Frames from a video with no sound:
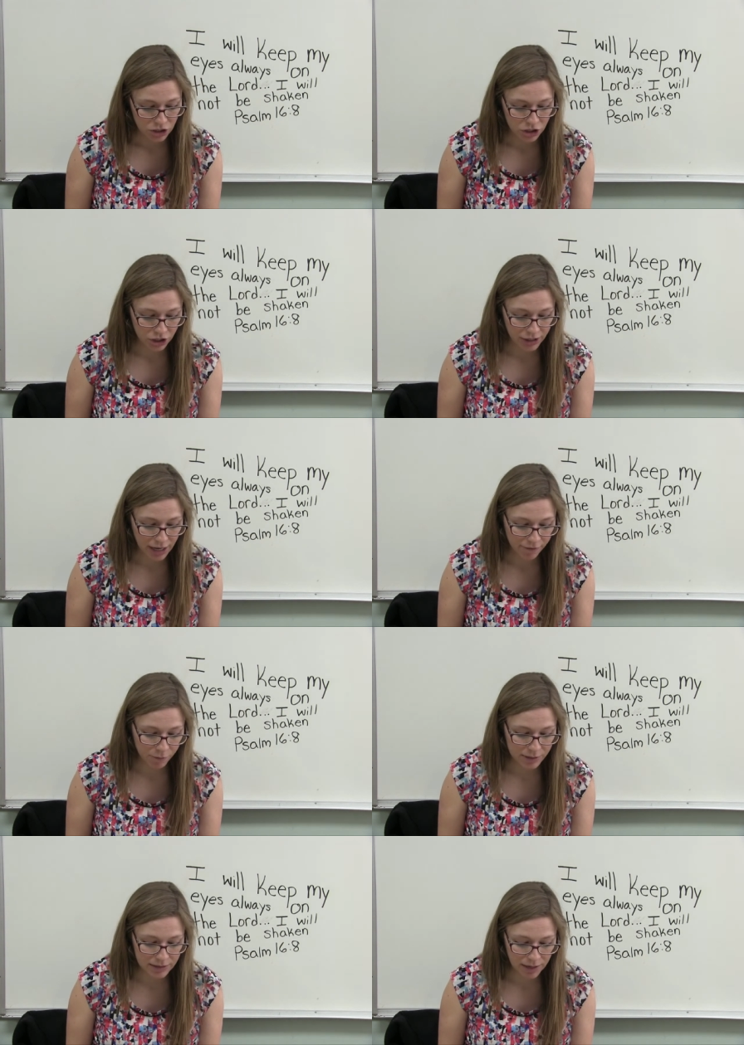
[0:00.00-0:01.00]
Sure
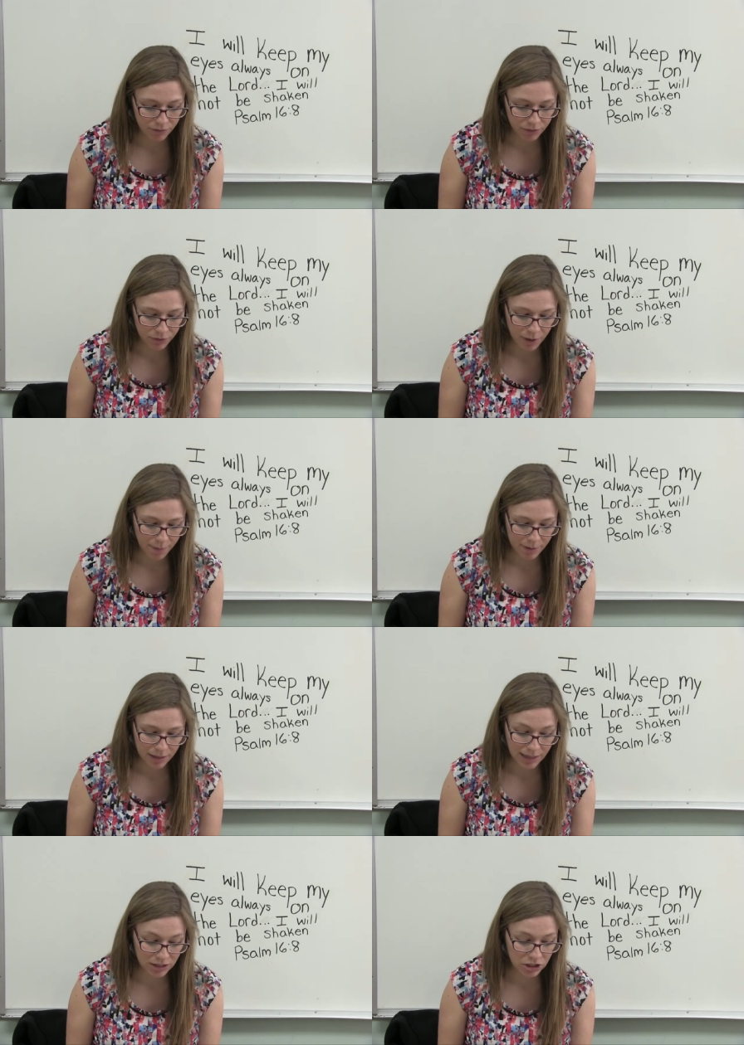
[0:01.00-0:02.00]
enough, when David grew up,
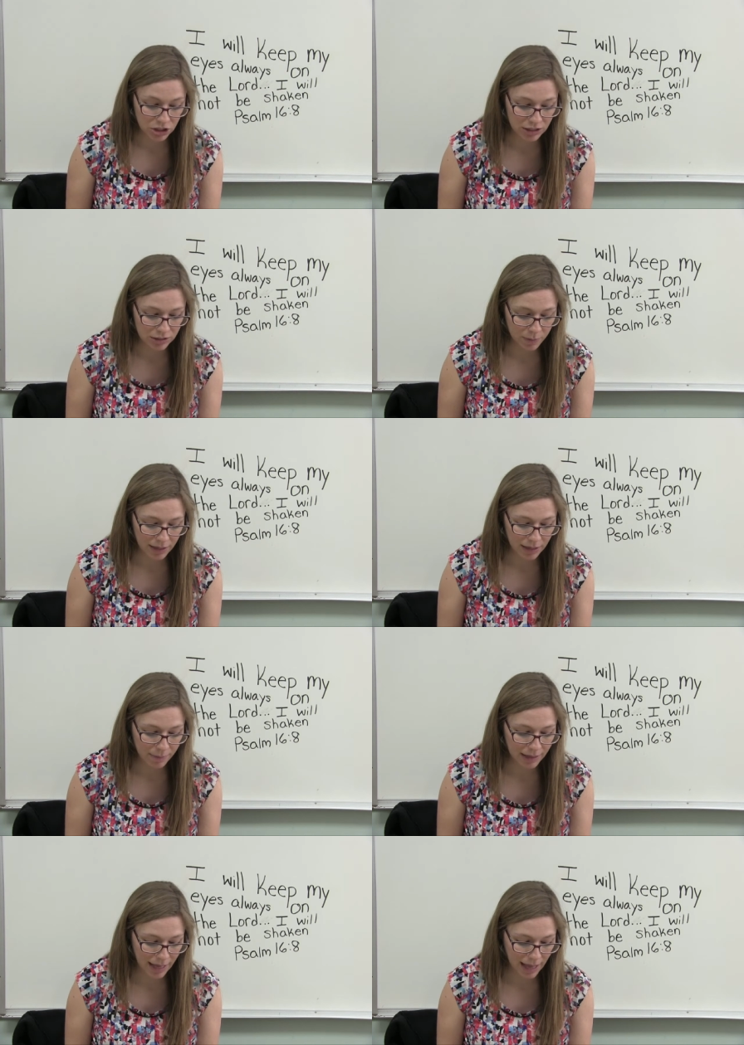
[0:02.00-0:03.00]
that's just what he
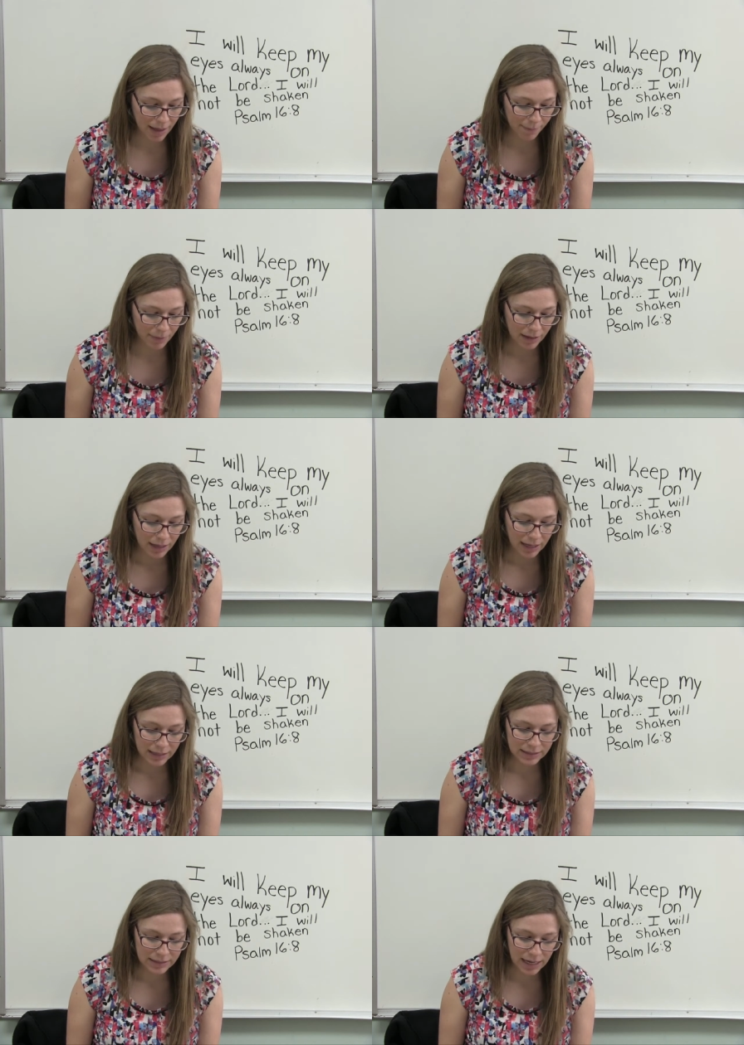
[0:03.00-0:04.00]
became.
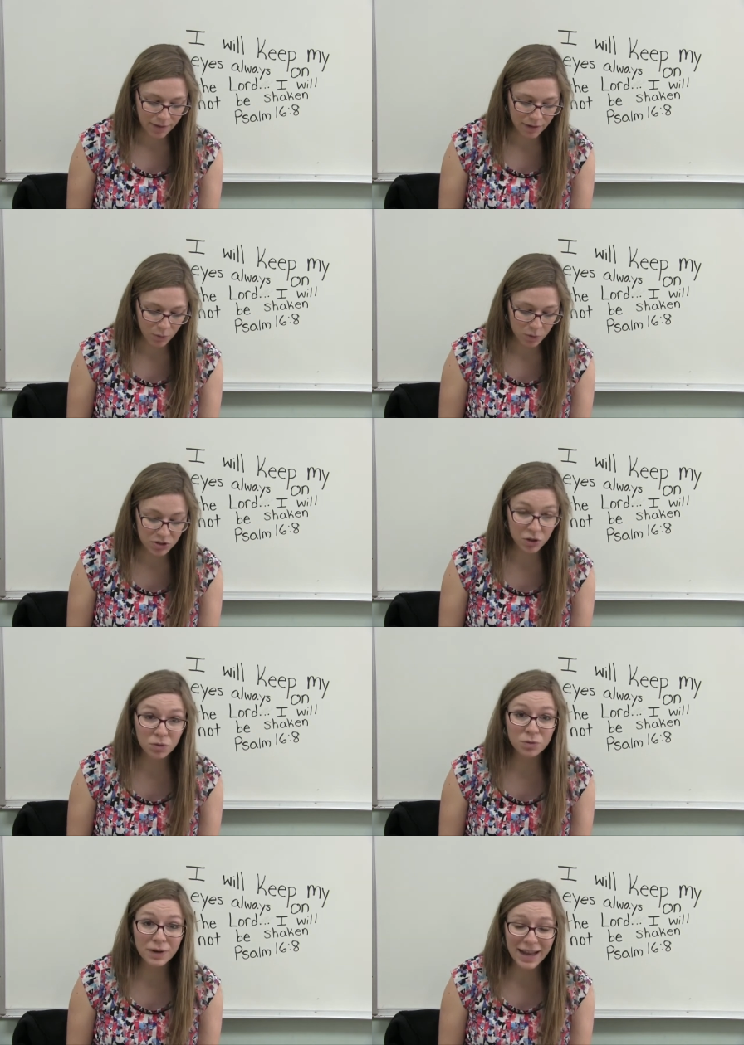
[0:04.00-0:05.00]
And David was a
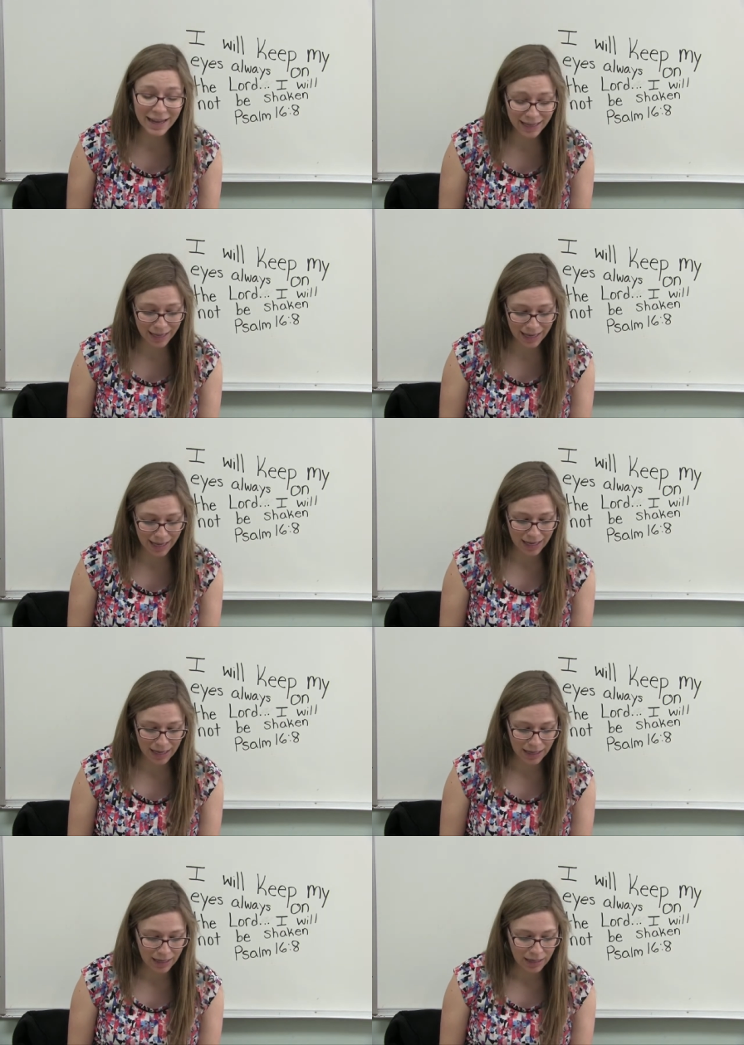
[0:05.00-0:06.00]
great
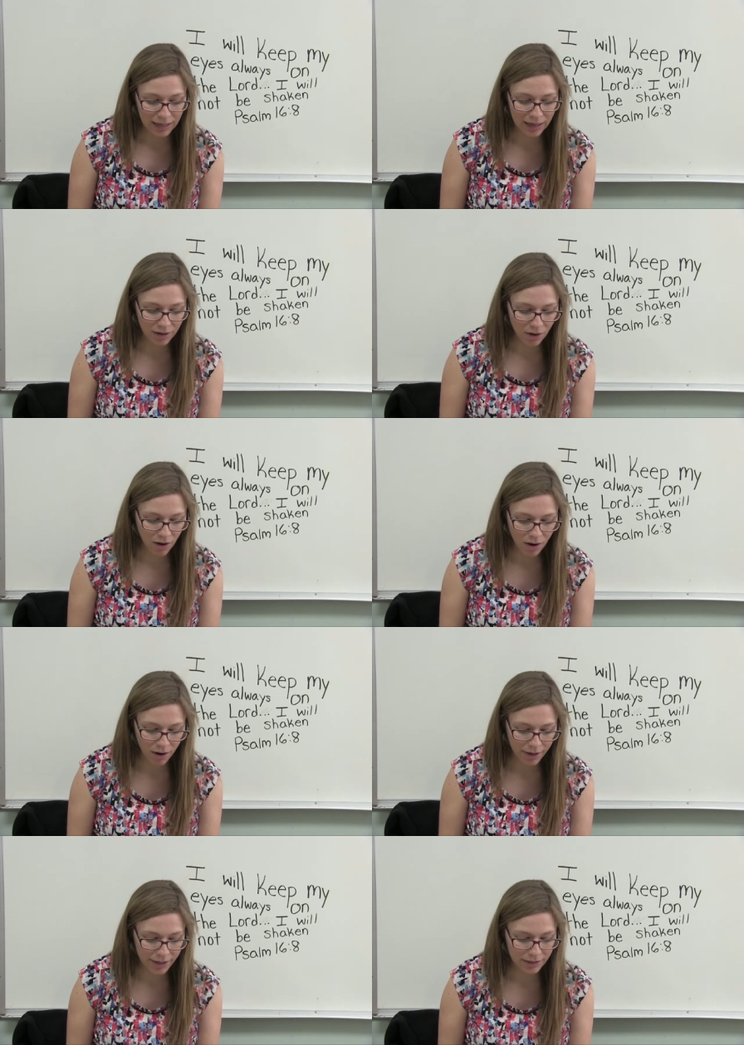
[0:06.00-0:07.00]
king he had a
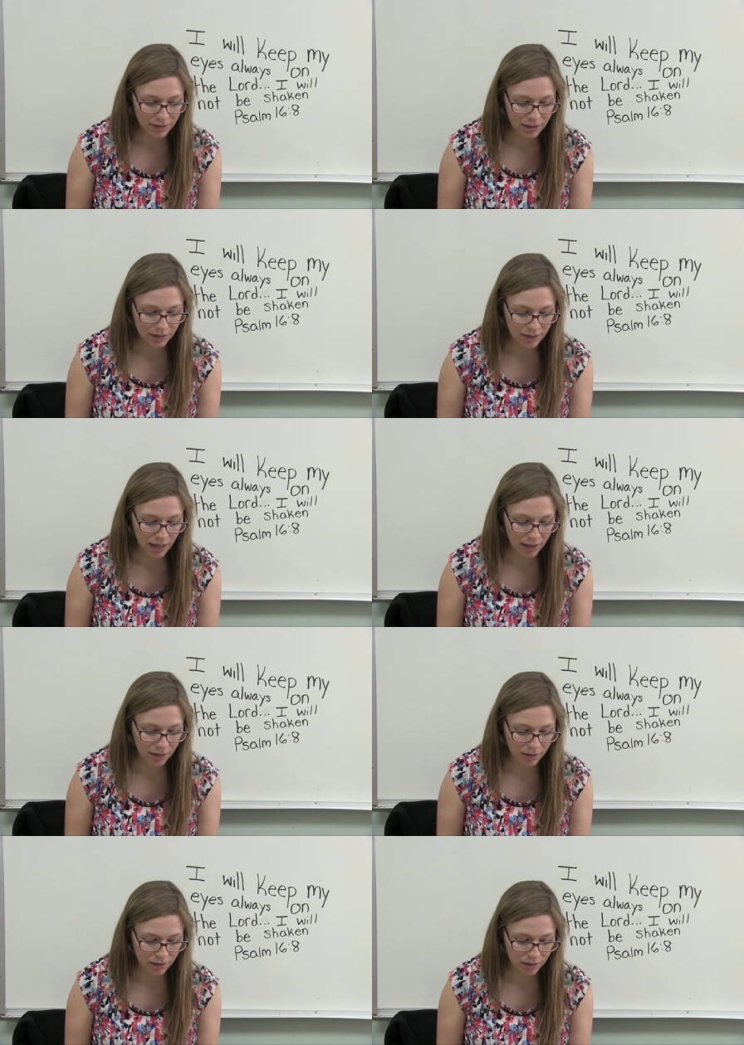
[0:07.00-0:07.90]
heart that,